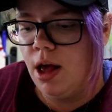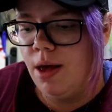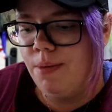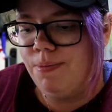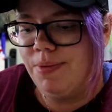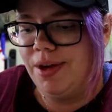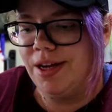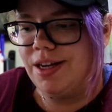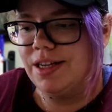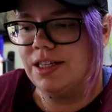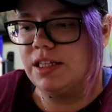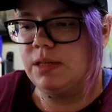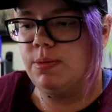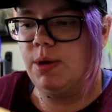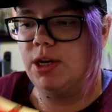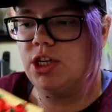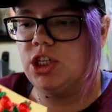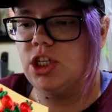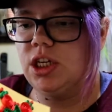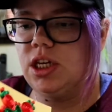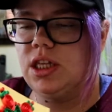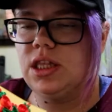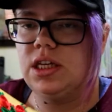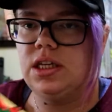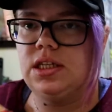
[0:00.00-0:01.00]
because
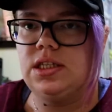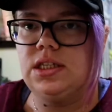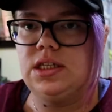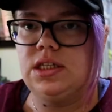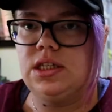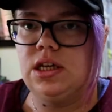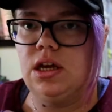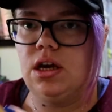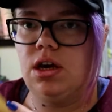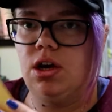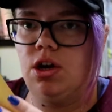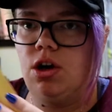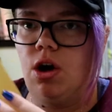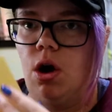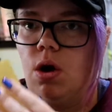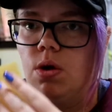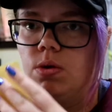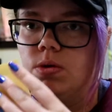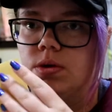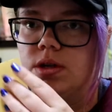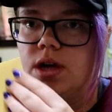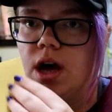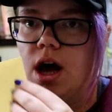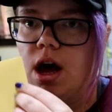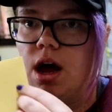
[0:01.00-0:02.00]
especially this
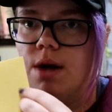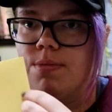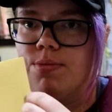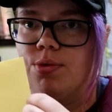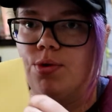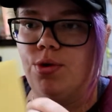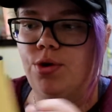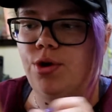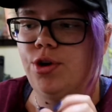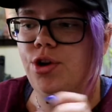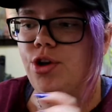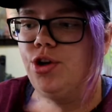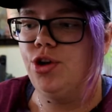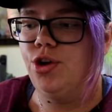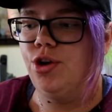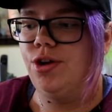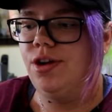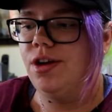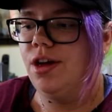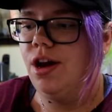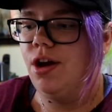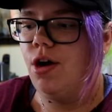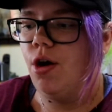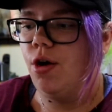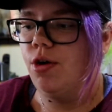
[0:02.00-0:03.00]
gold cardboard, you
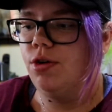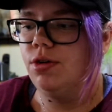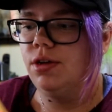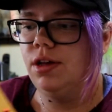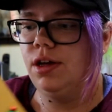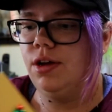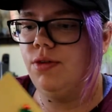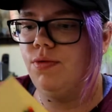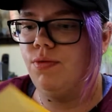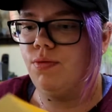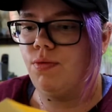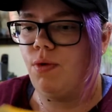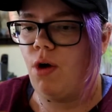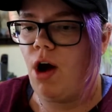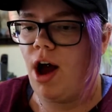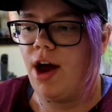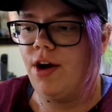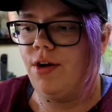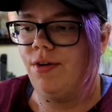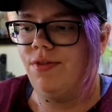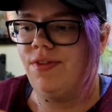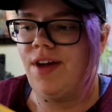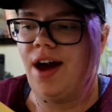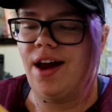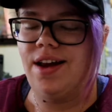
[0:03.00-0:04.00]
can only write
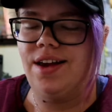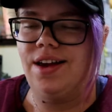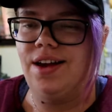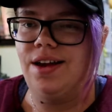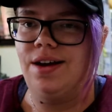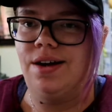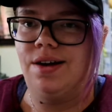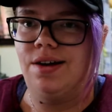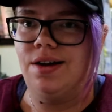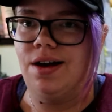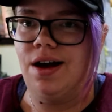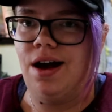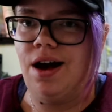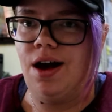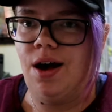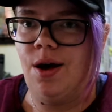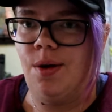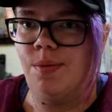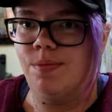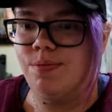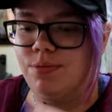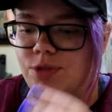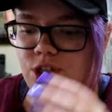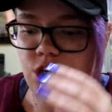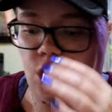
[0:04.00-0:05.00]
on that in
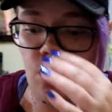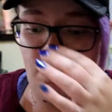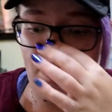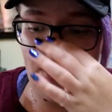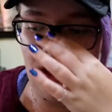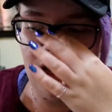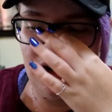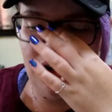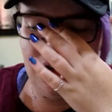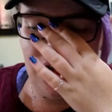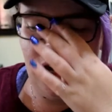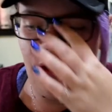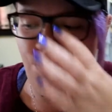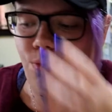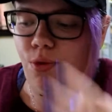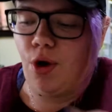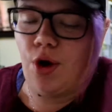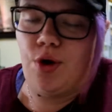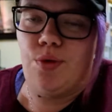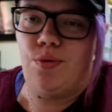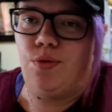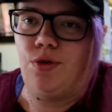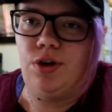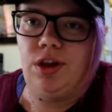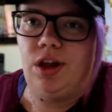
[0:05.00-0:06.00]
gel pen. It
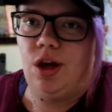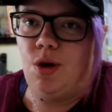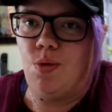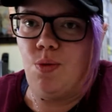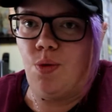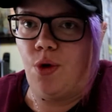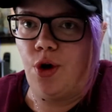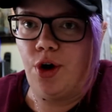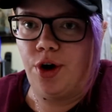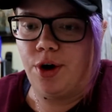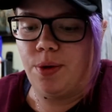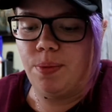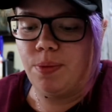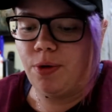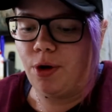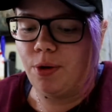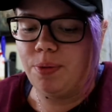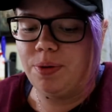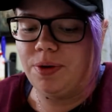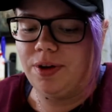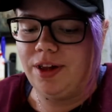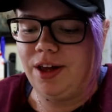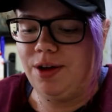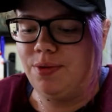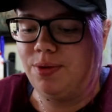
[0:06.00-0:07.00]
won't really work
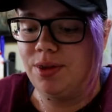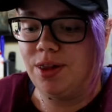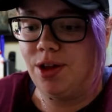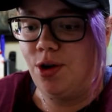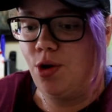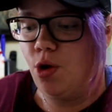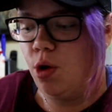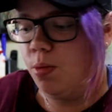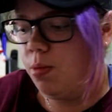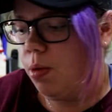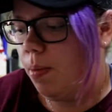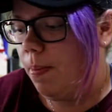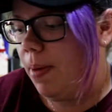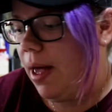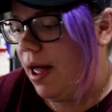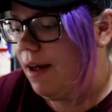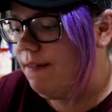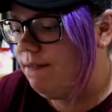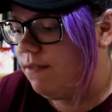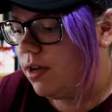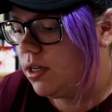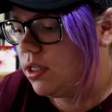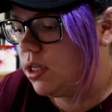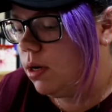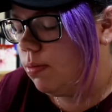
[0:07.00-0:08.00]
properly with a normal pen
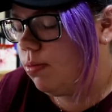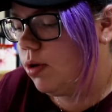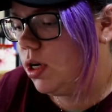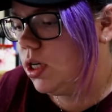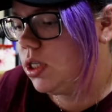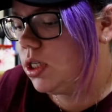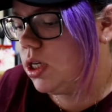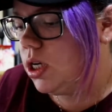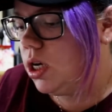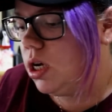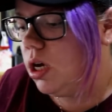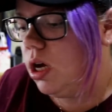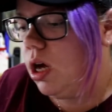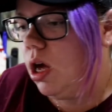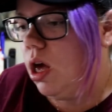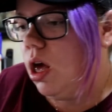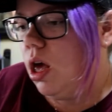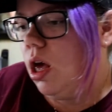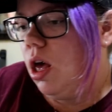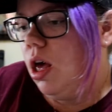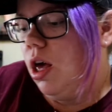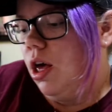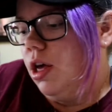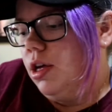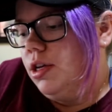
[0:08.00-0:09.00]
for some reason.
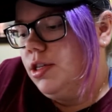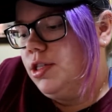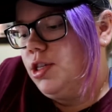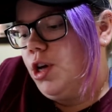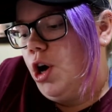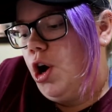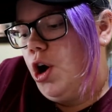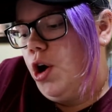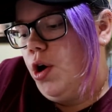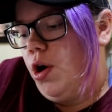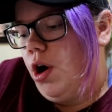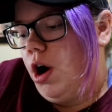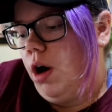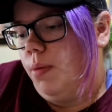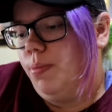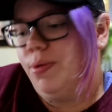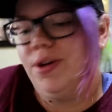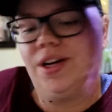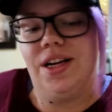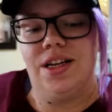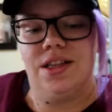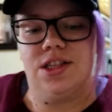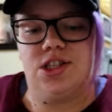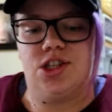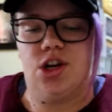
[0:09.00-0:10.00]
So I'll put
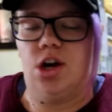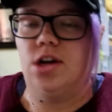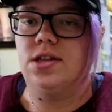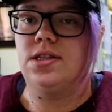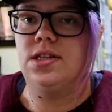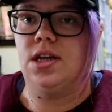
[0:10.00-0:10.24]
inserts